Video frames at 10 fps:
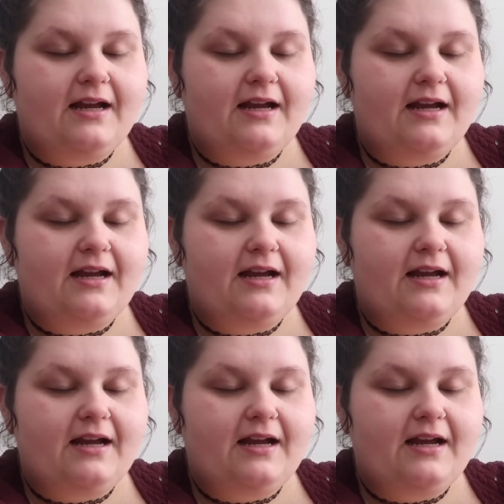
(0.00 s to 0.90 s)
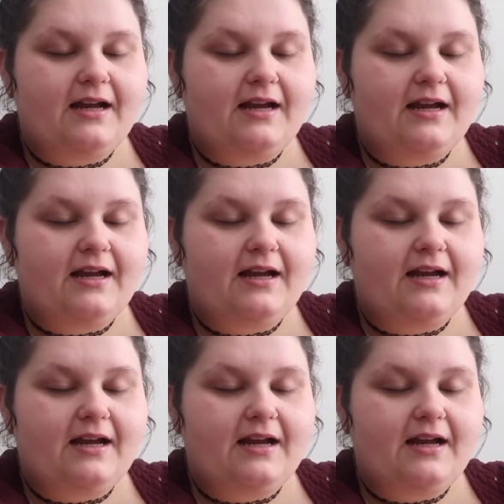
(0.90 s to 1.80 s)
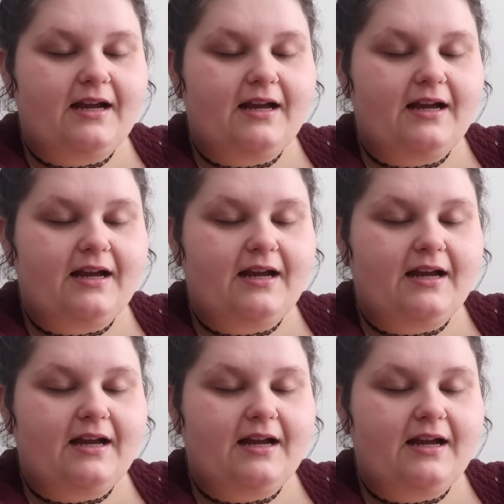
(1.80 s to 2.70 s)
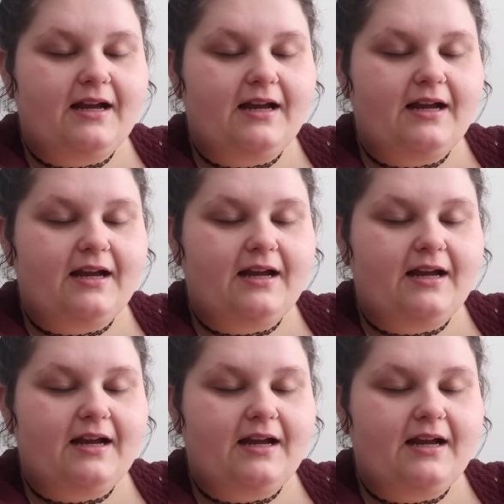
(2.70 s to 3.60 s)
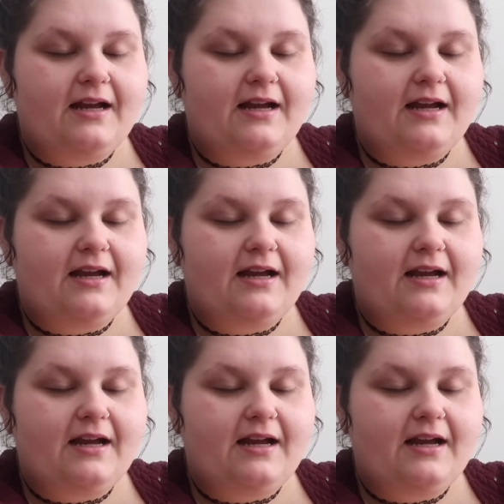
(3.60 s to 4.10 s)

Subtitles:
(not speaking)